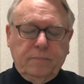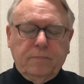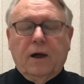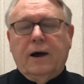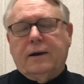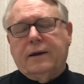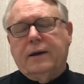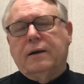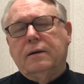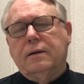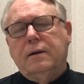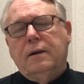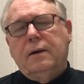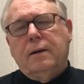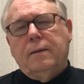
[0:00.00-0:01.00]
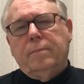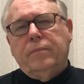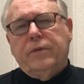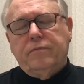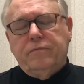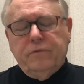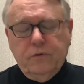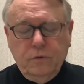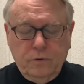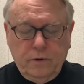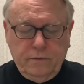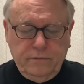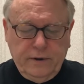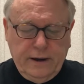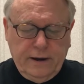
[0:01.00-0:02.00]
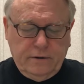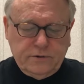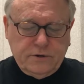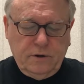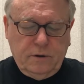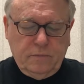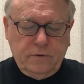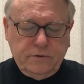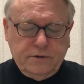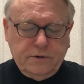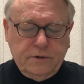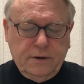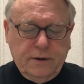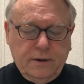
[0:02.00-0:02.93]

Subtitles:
blocking the view of the house numbers.